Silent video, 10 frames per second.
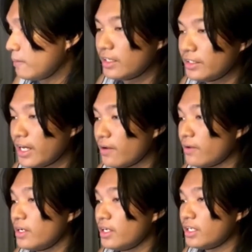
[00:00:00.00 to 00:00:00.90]
Now,
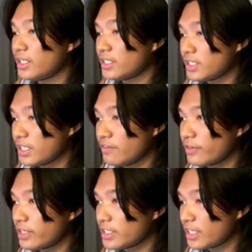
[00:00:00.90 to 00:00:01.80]
let's say,
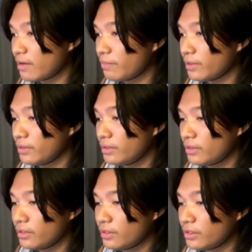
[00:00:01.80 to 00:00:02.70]
for example,
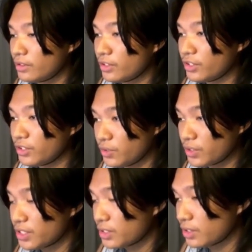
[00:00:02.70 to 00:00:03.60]
you
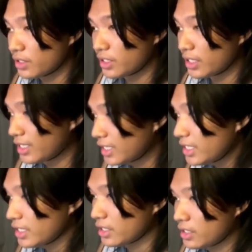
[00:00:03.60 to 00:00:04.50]
are starting
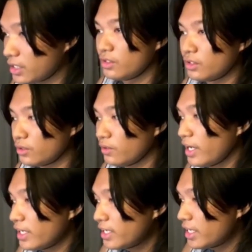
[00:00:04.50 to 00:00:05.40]
clean. So
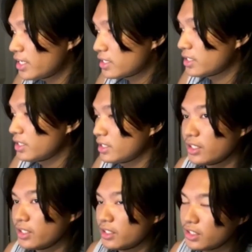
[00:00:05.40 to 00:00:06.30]
I guess
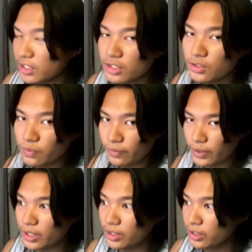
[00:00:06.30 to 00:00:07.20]
this is
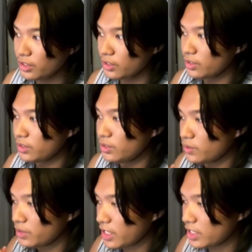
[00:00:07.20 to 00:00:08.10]
where
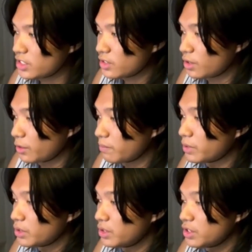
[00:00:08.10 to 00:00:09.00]
you can start
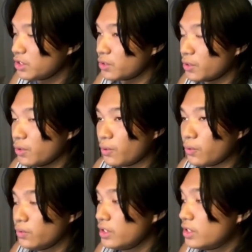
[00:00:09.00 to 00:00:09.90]
building your
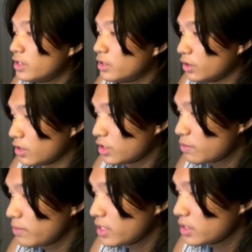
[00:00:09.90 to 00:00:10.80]
own
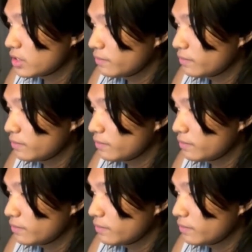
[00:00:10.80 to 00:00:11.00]
knowledge base